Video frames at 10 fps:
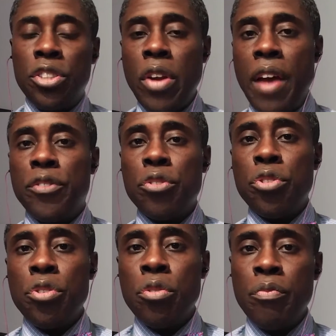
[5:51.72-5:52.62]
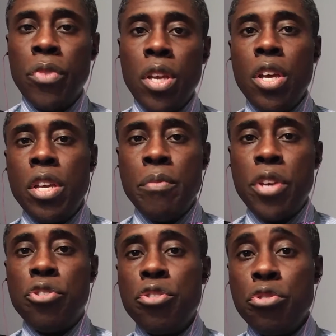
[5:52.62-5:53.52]
have to do, you make
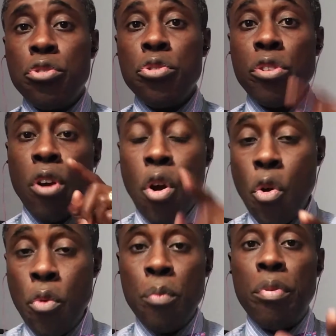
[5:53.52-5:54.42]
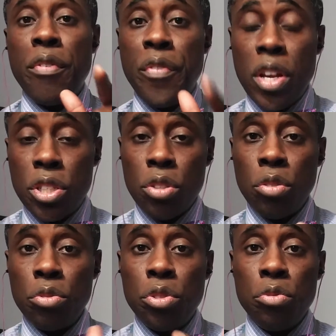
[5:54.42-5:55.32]
sure you do your own
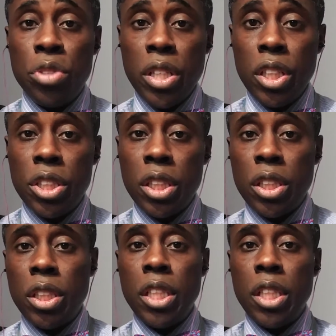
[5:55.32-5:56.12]
professional due diligence,